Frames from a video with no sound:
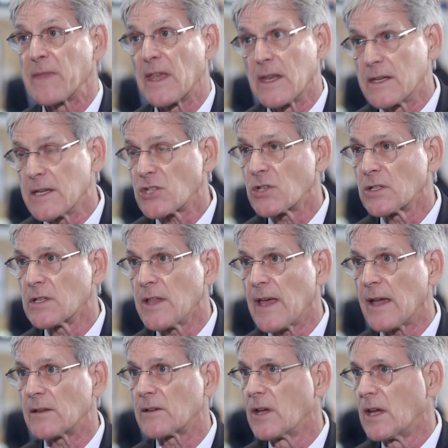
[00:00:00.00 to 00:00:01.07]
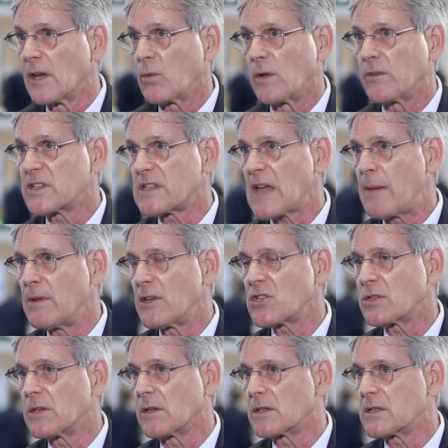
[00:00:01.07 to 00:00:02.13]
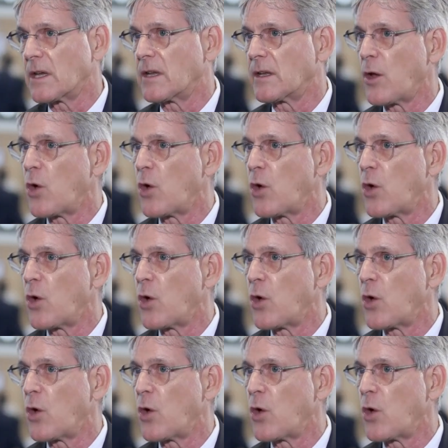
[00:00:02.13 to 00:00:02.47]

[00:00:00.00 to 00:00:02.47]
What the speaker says: In addition to that, we've established that